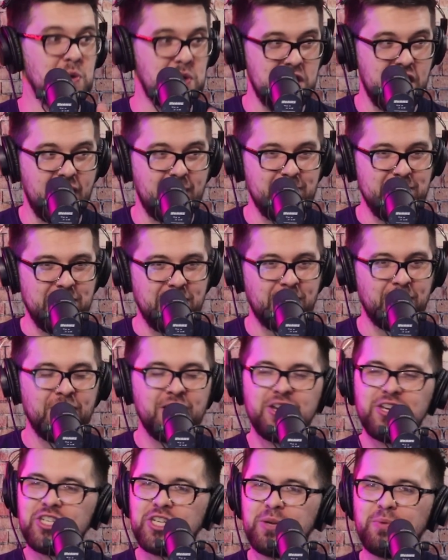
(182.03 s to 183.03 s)
cameo.
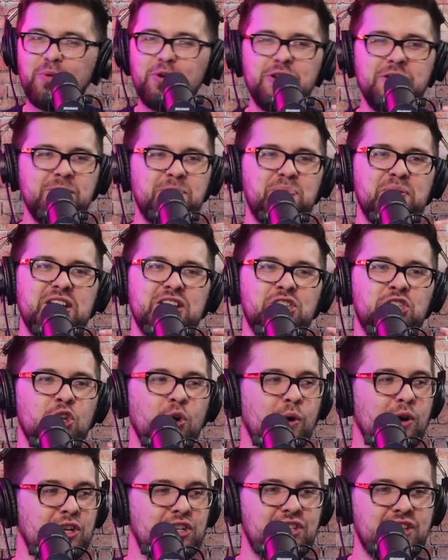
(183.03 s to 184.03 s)
she wouldn't beat
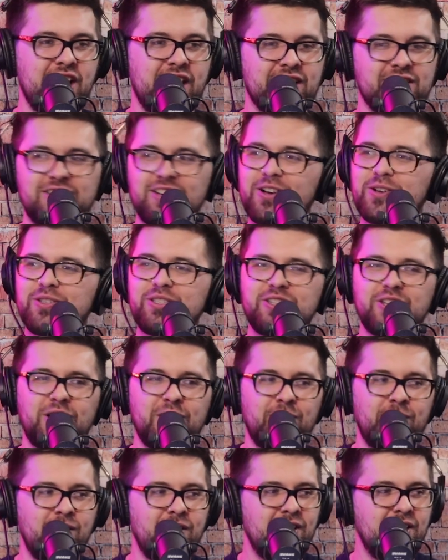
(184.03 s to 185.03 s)
George Santos
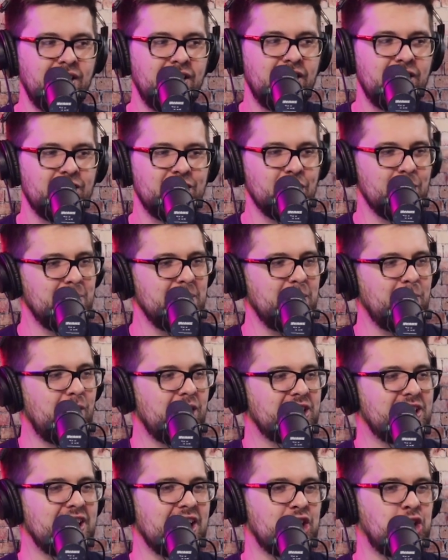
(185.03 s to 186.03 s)
though. Nobody
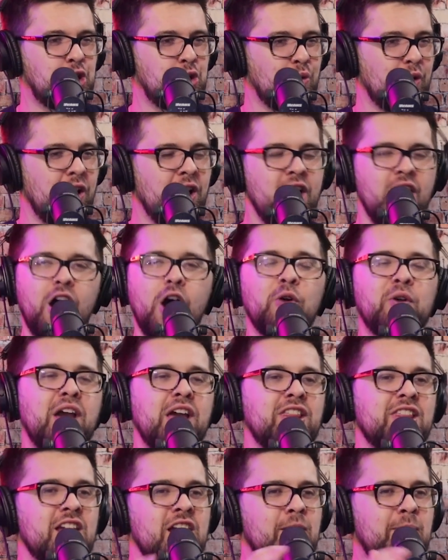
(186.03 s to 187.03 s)
wants that shrill. Okay,
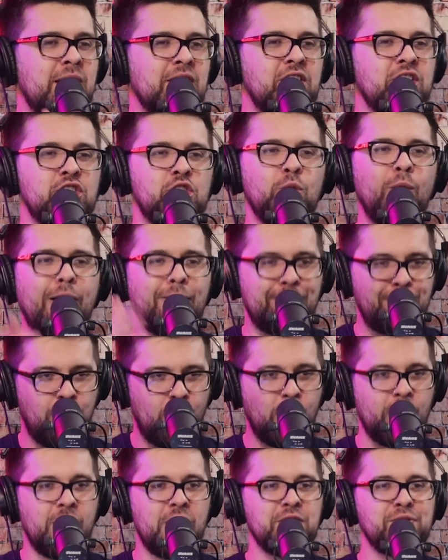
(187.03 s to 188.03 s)
think about this. You have
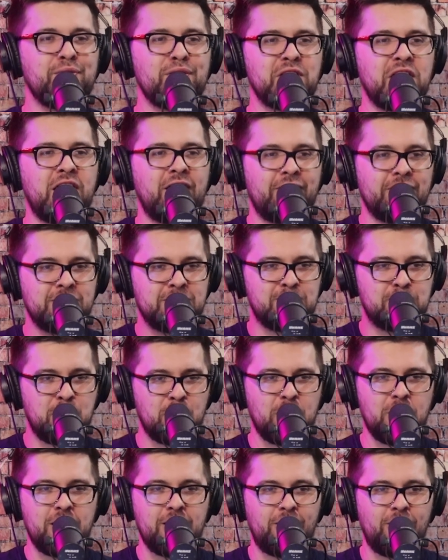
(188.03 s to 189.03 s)
four hundred dollars
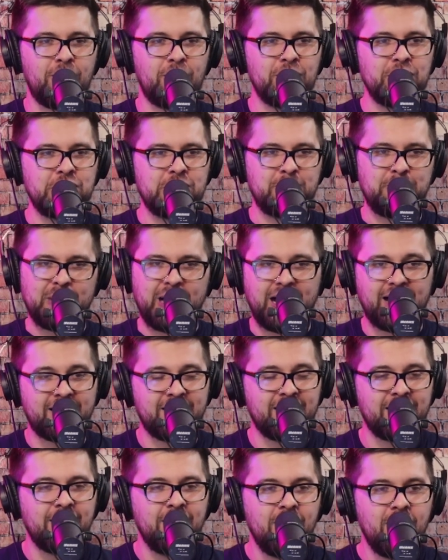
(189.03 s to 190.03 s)
burning a hole in your
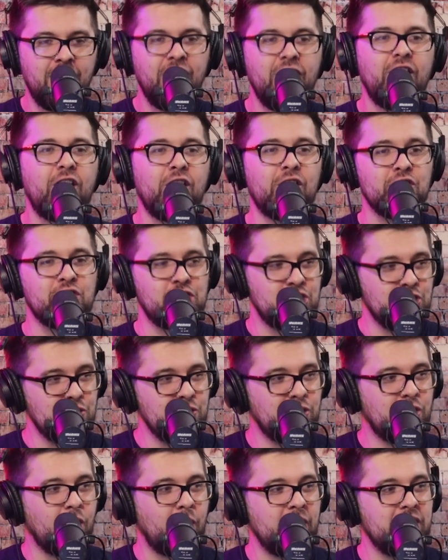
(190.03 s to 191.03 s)
pocket. Are you
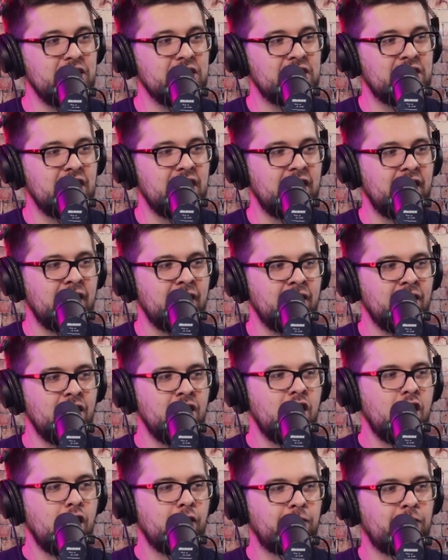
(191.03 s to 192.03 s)
going to get it
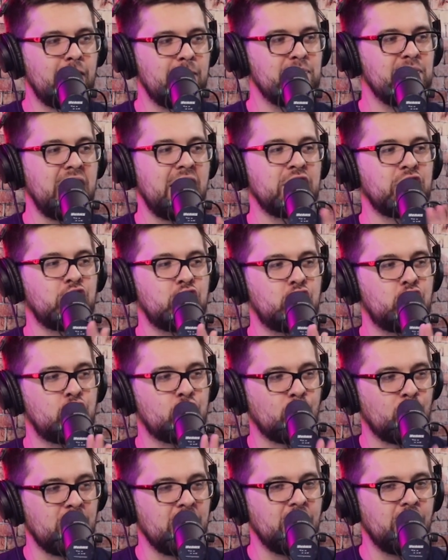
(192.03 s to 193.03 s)
from that
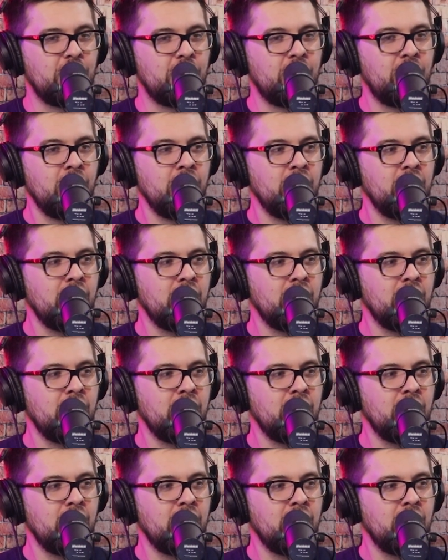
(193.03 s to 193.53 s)
shrill,